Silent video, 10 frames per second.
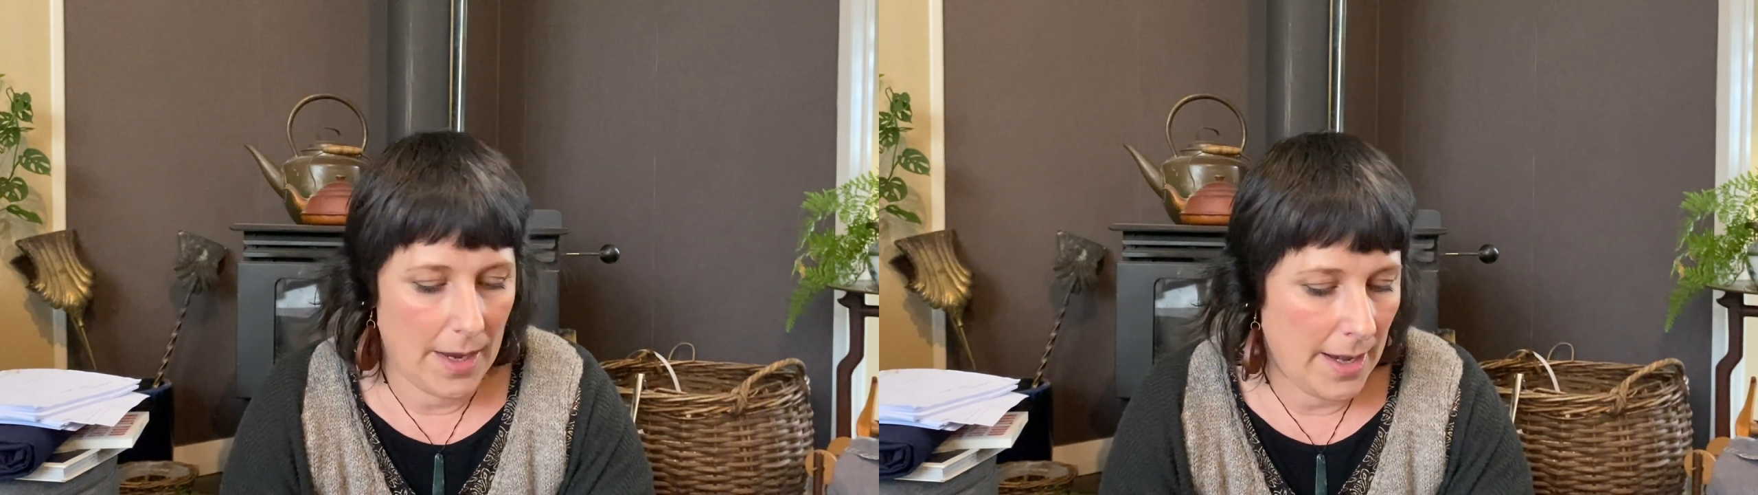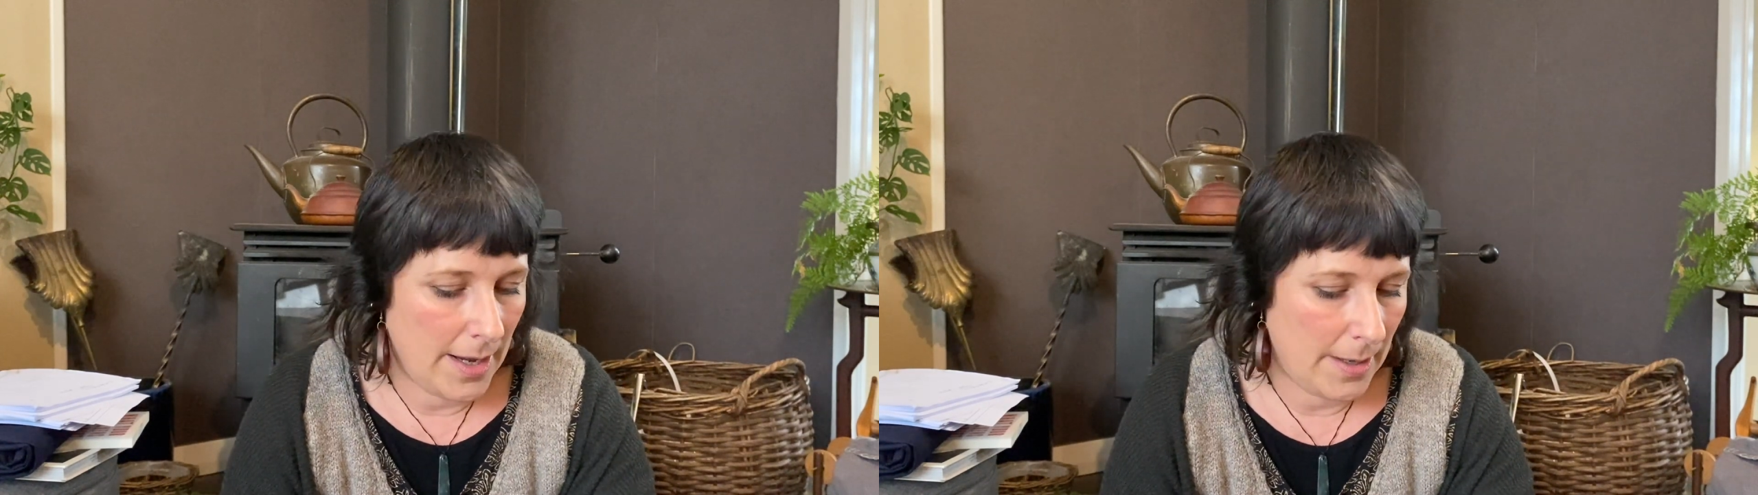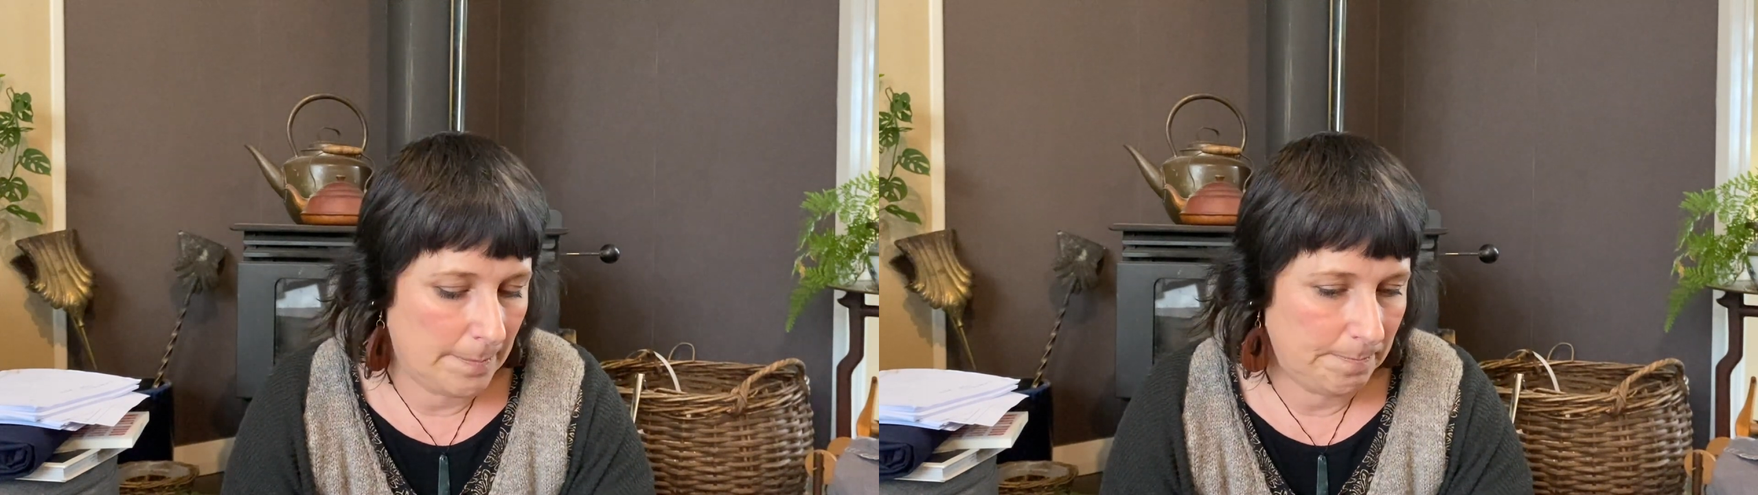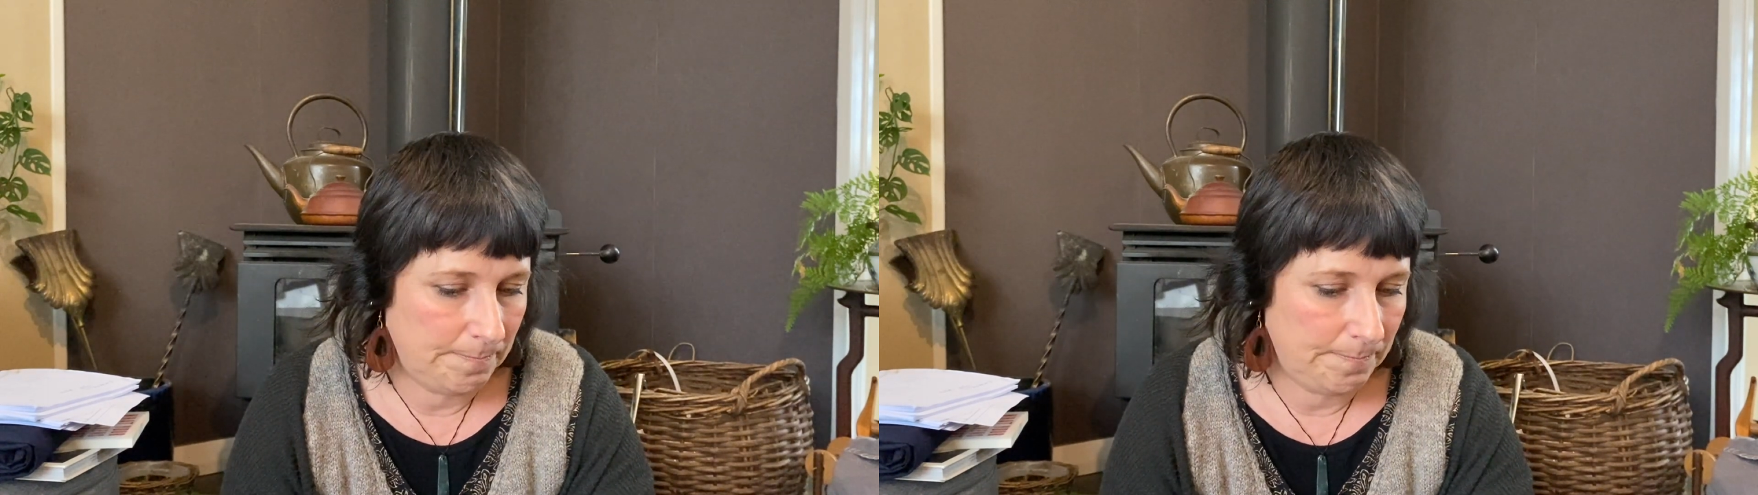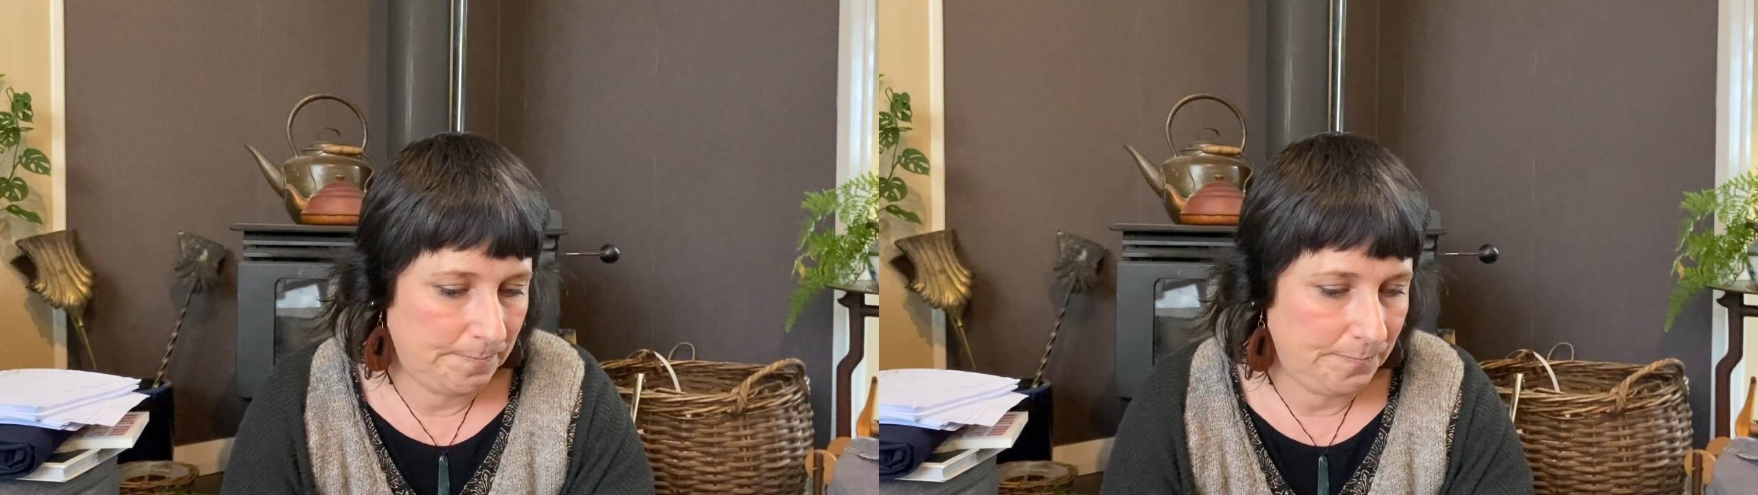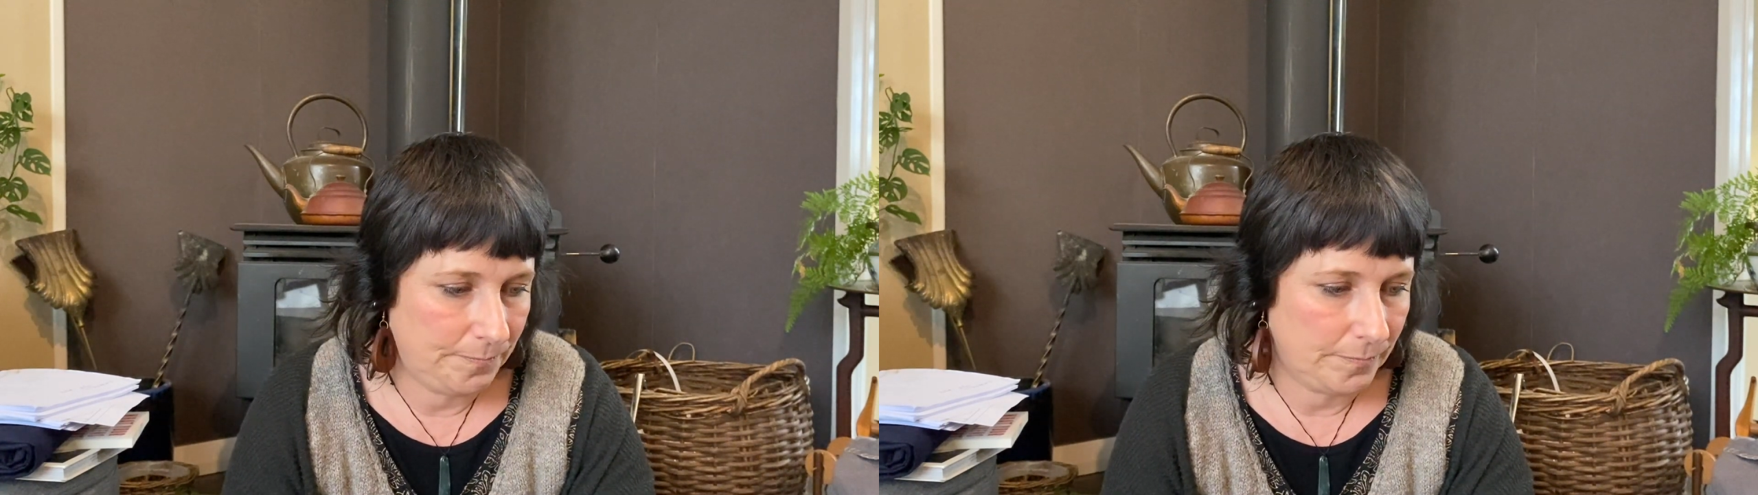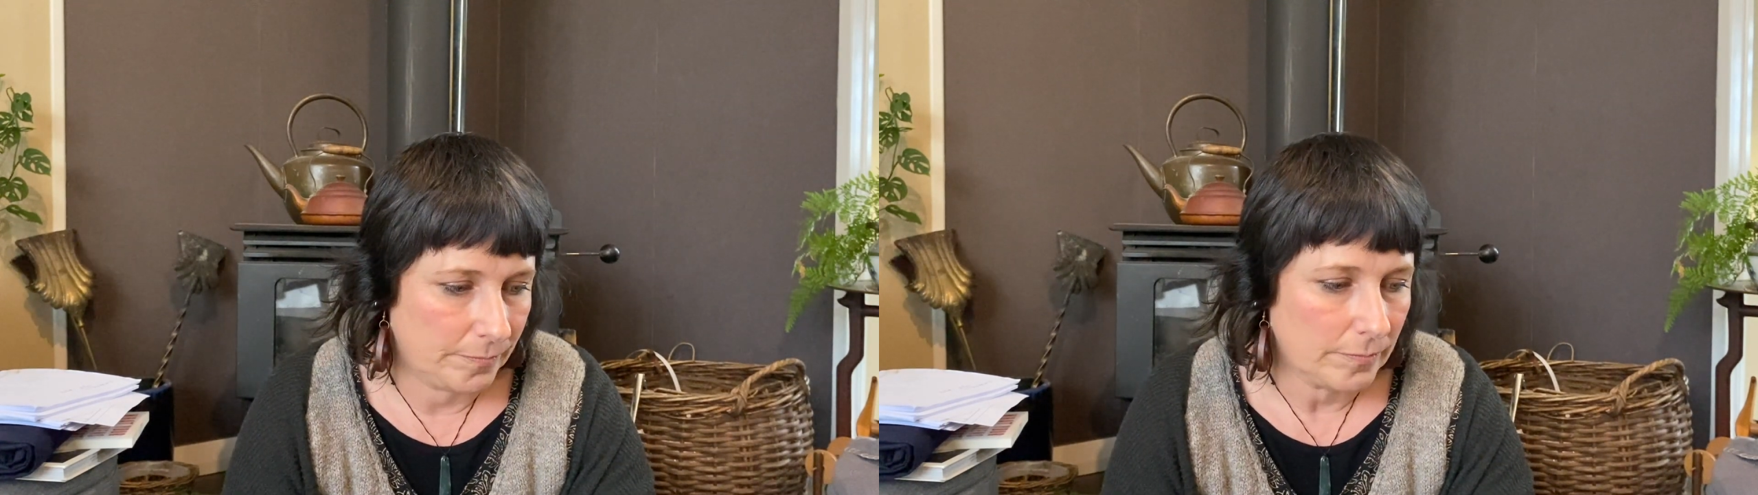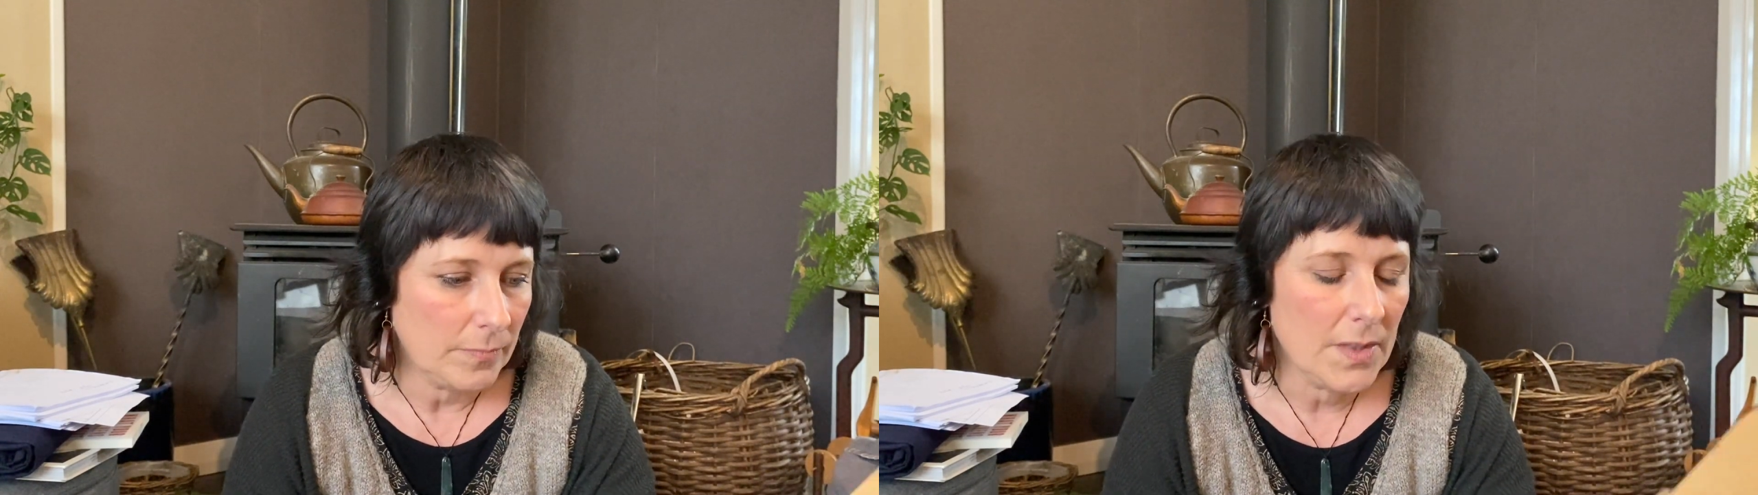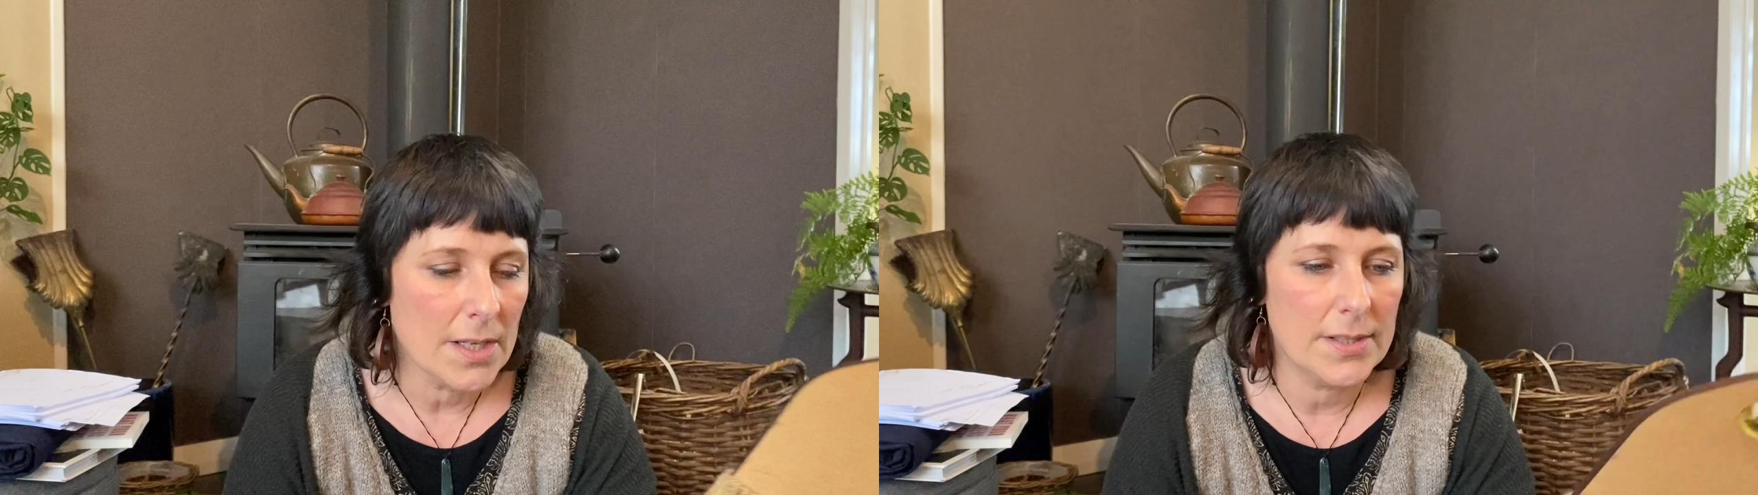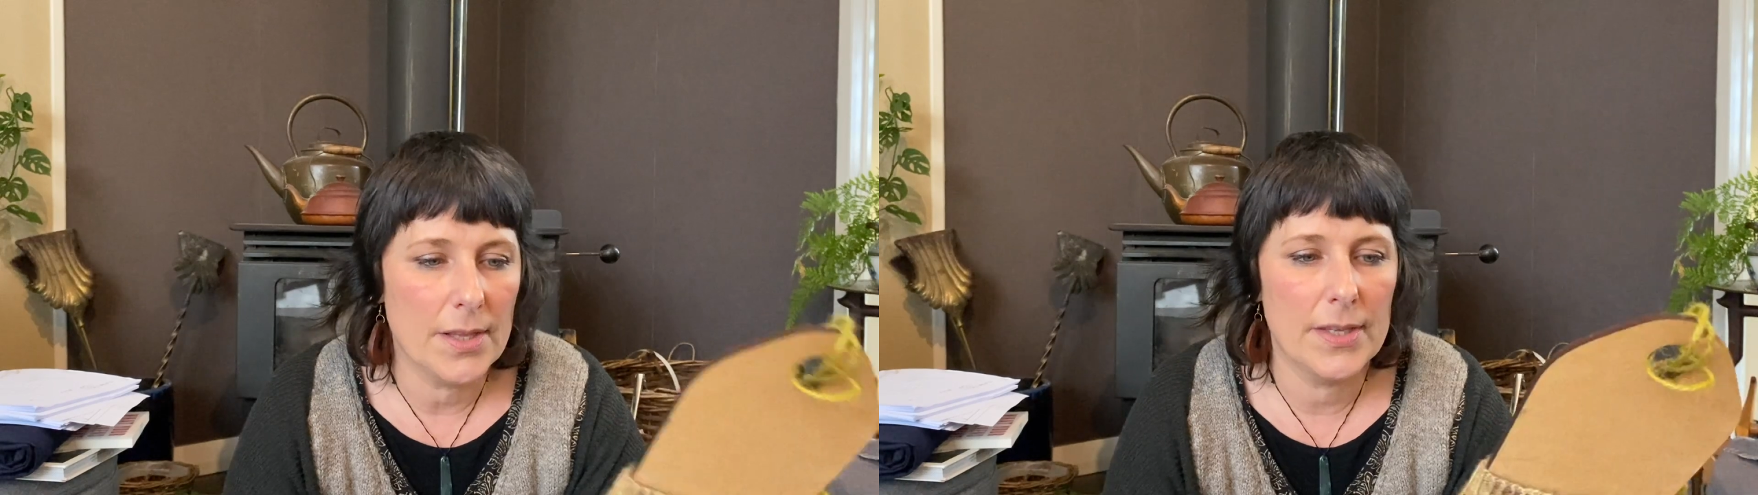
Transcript: So